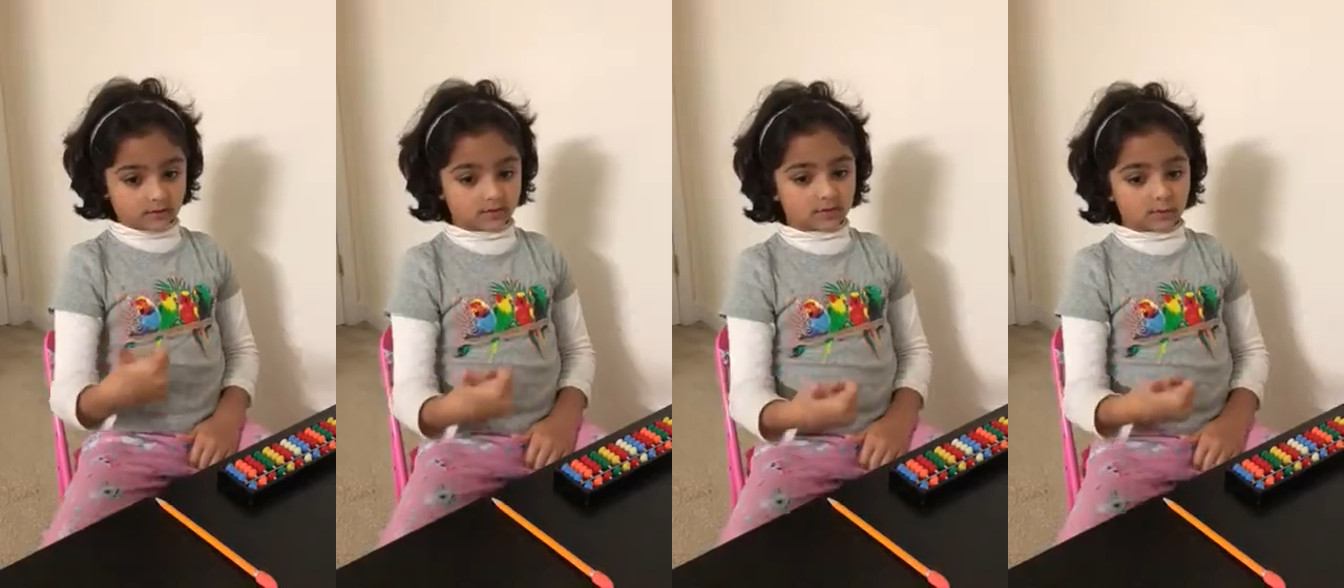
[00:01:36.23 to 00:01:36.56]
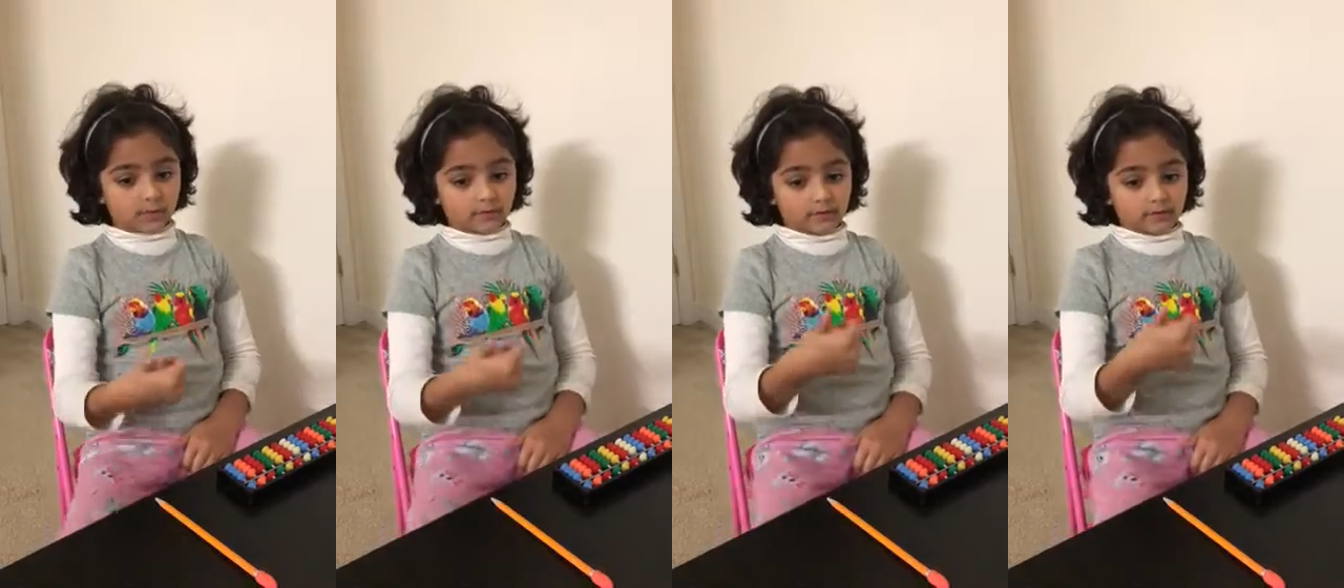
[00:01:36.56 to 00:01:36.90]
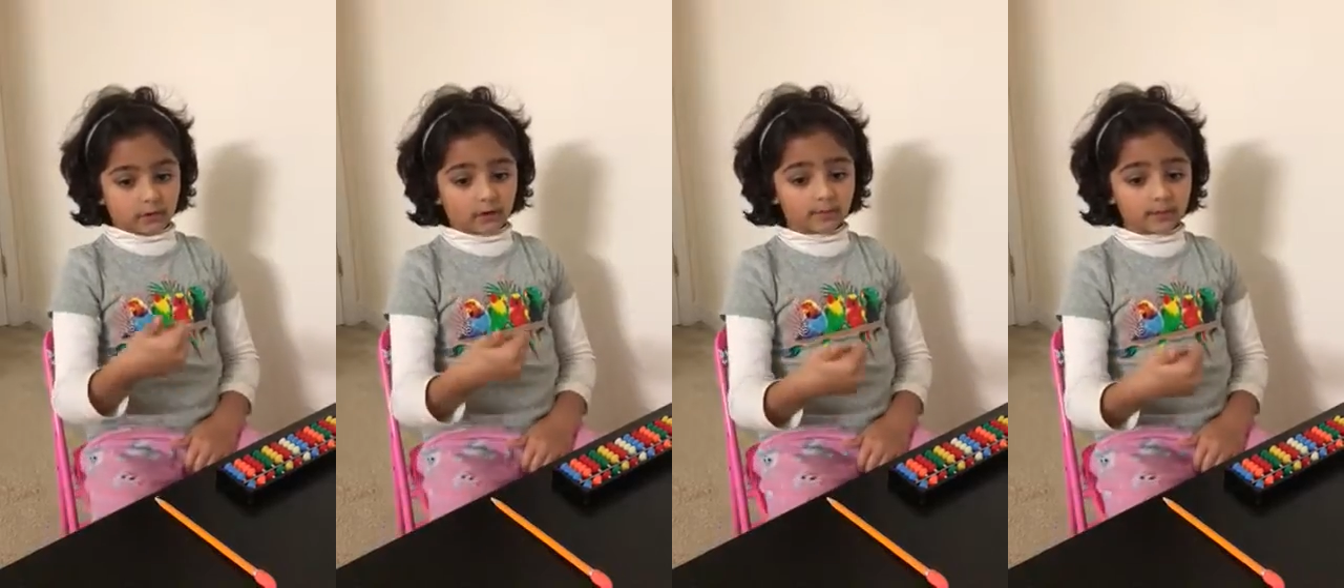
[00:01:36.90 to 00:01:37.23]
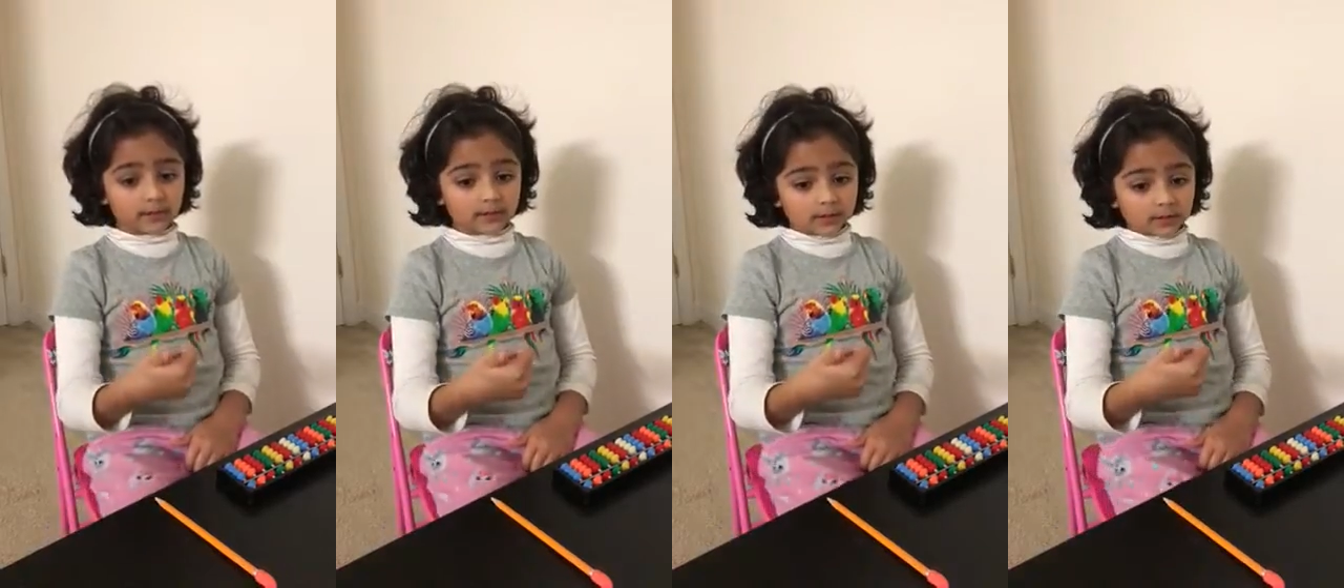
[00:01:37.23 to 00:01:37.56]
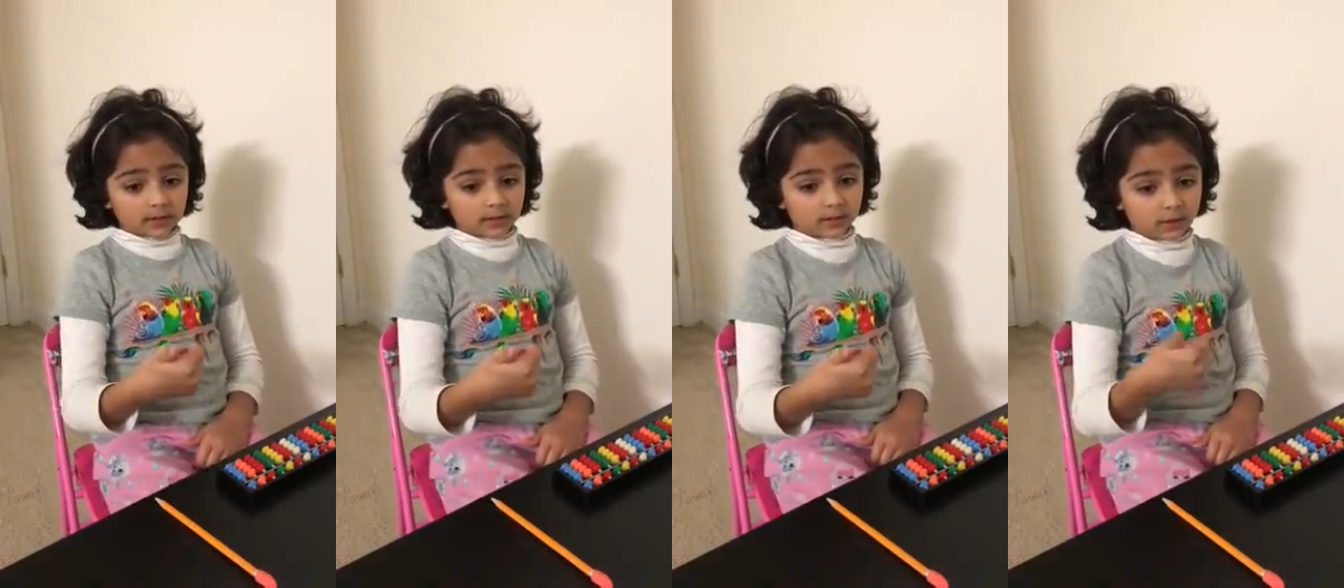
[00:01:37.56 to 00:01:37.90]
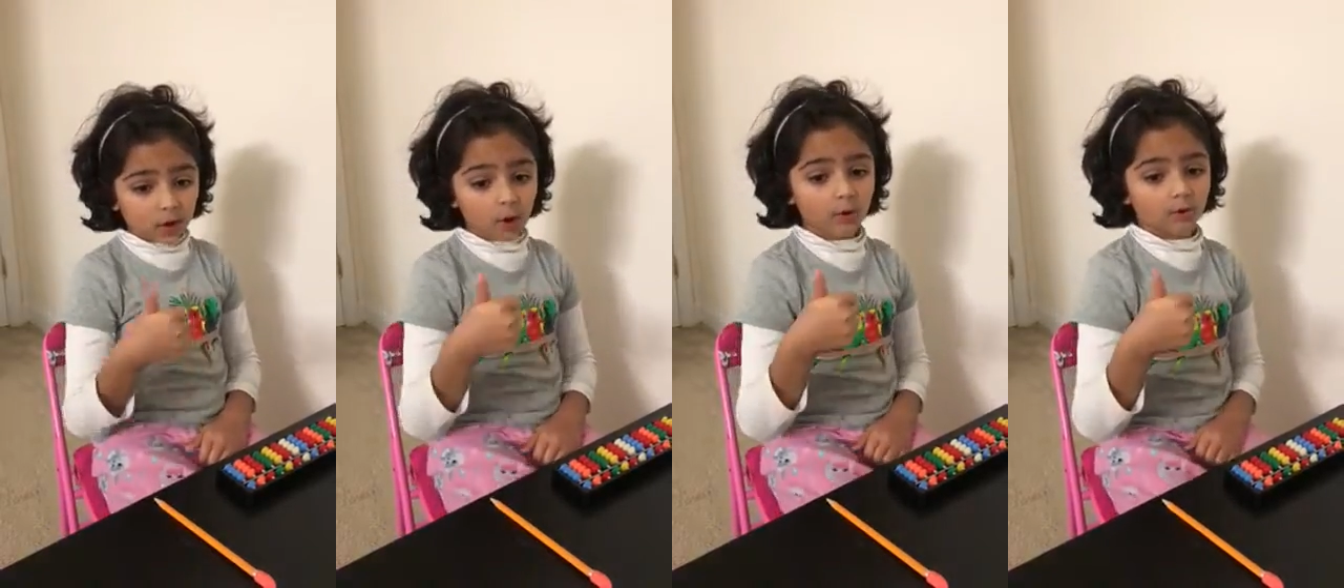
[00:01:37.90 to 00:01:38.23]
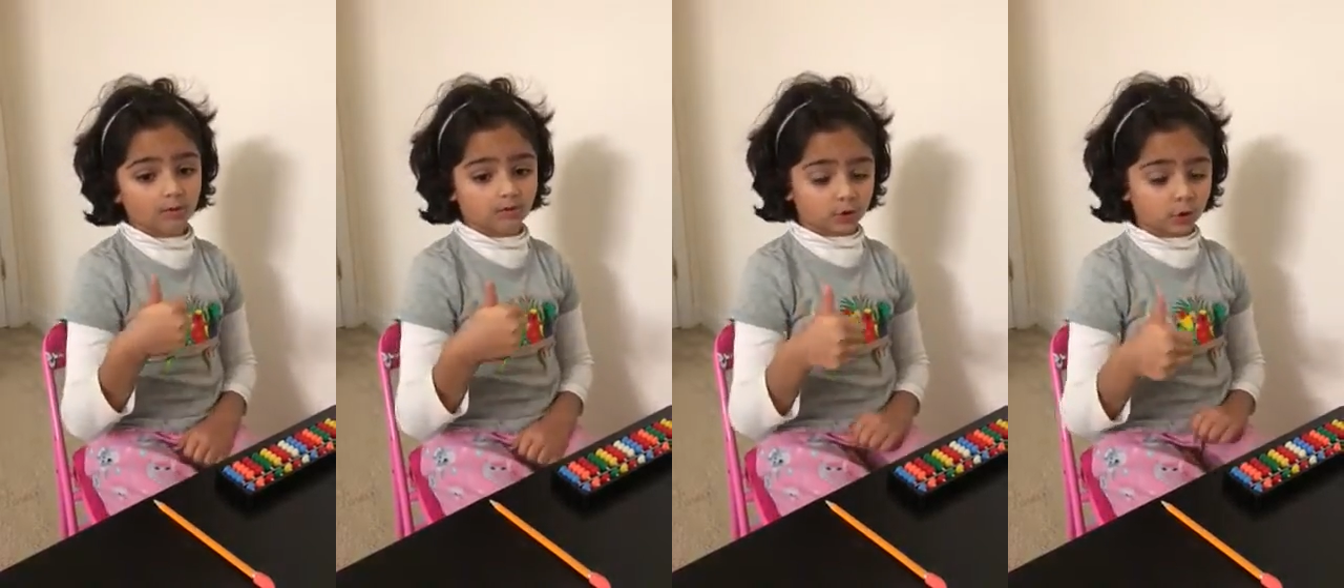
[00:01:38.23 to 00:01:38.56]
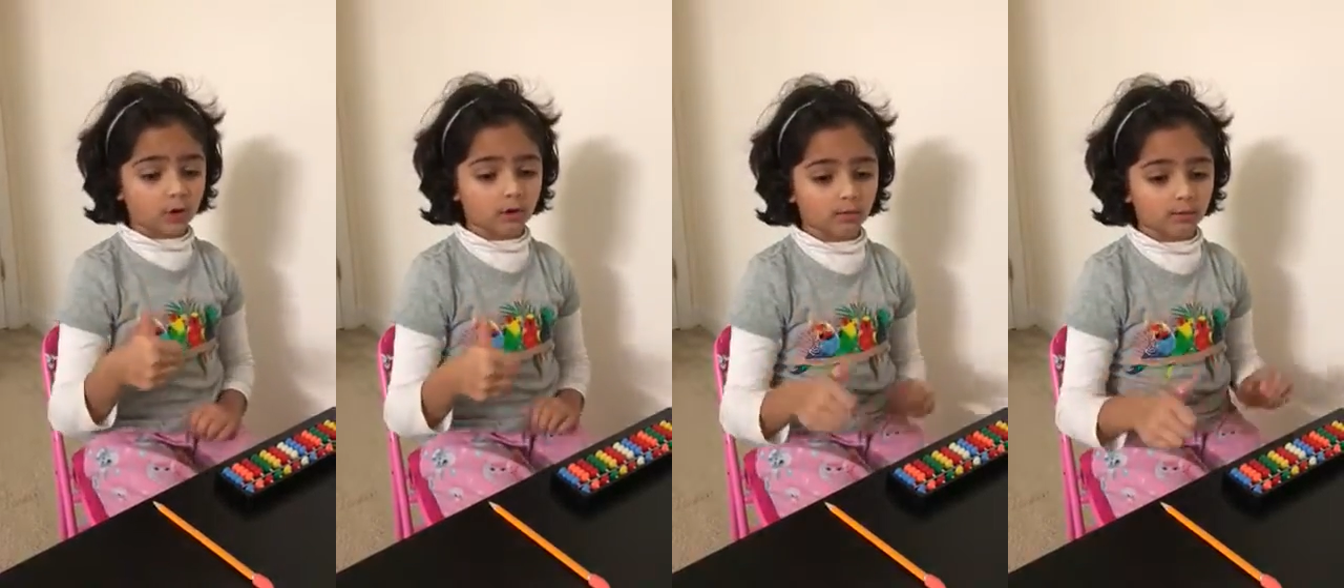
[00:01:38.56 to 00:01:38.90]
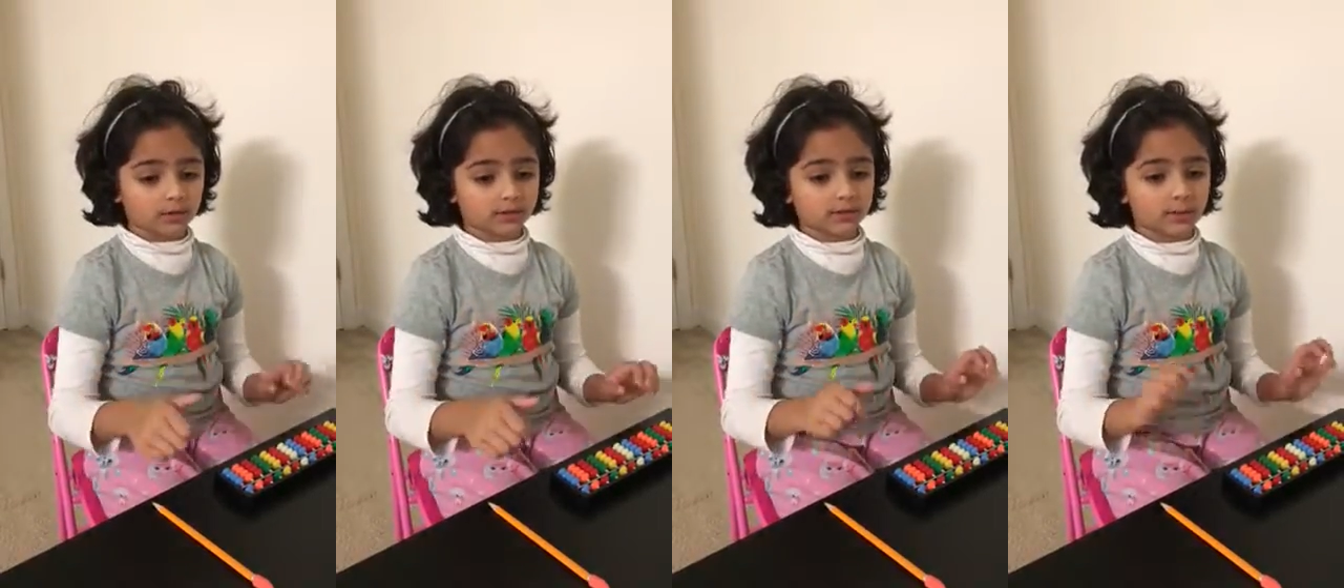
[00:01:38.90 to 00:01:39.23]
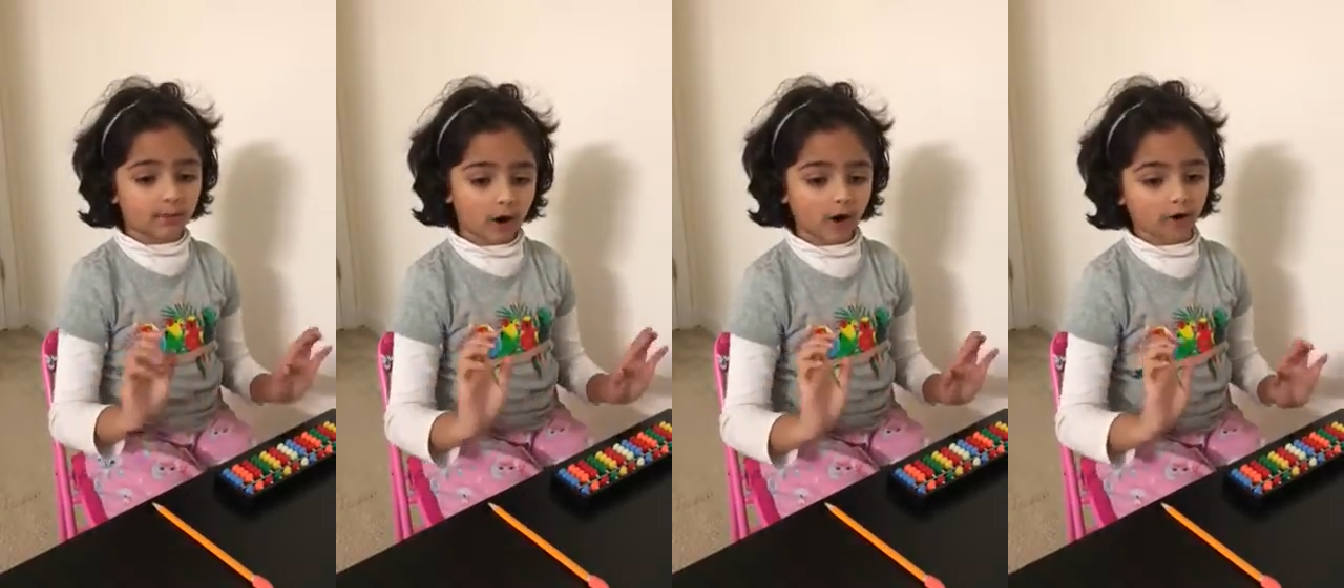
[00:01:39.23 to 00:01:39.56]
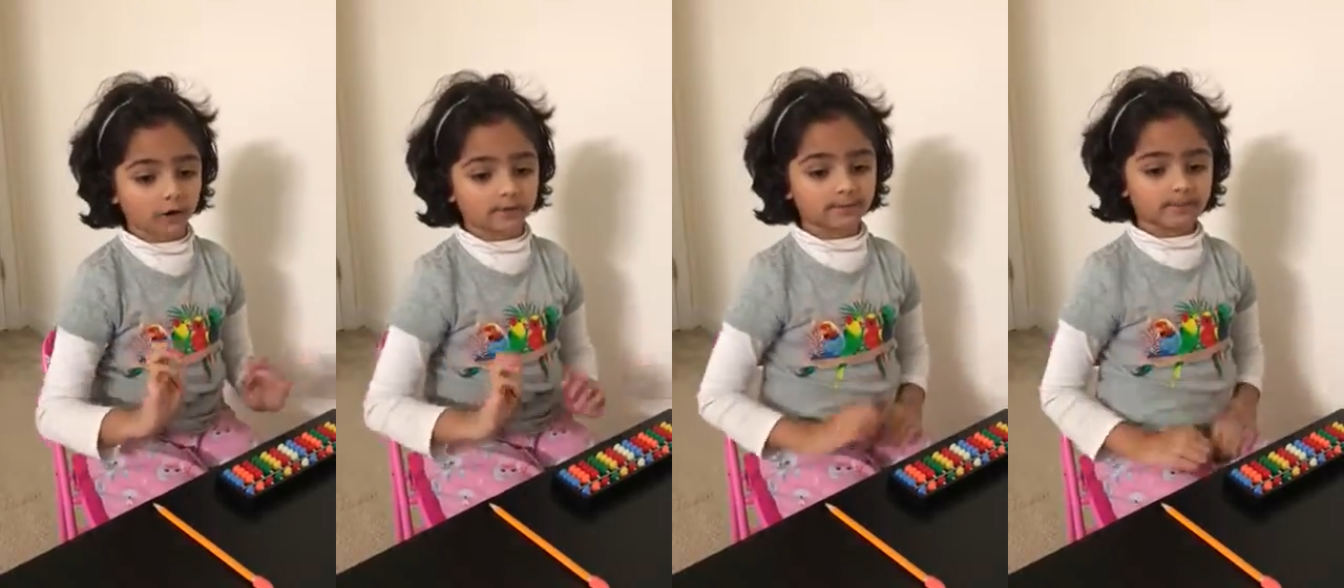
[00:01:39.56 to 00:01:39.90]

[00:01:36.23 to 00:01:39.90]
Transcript: to move lower beads towards the bar.